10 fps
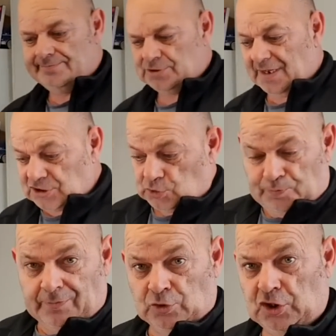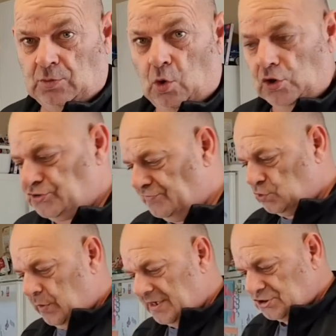so I had to just put them under the water
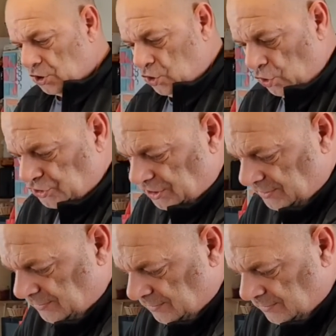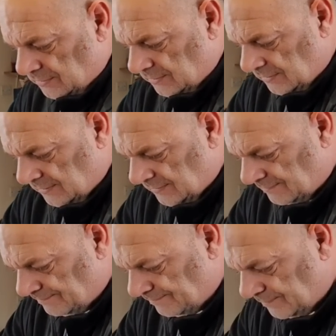as quick as I could.
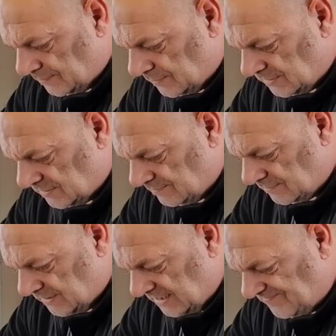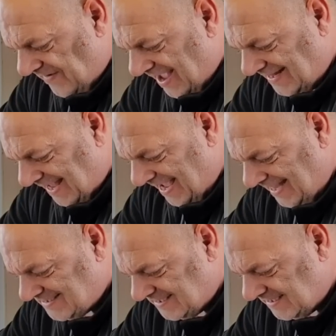So let's find
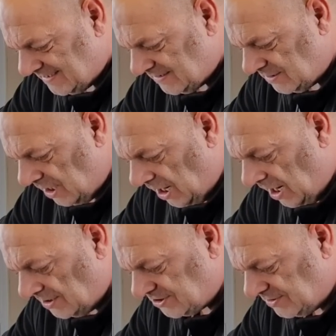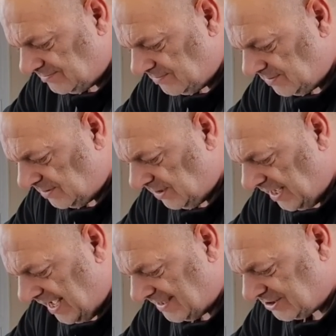out. Hard?
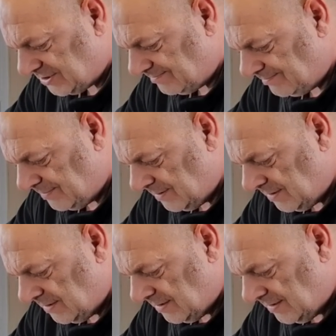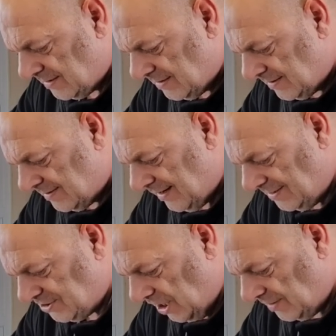Yes.
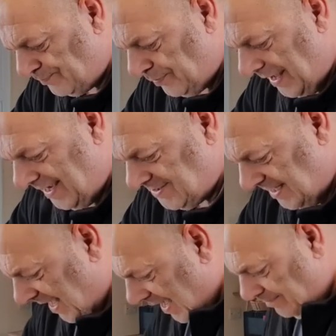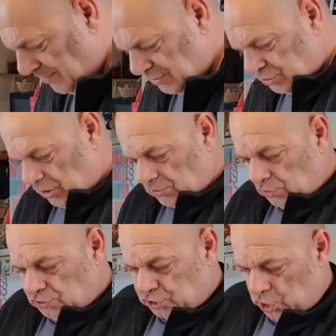Nice hard eggs there. I've
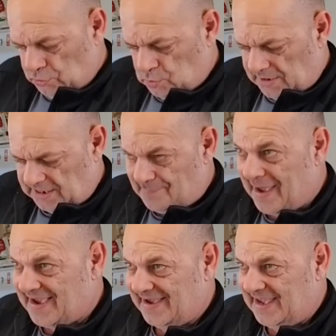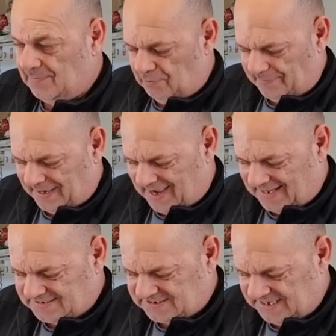done two, one at the back here, you probably
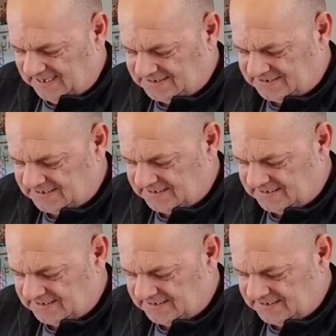can't see it.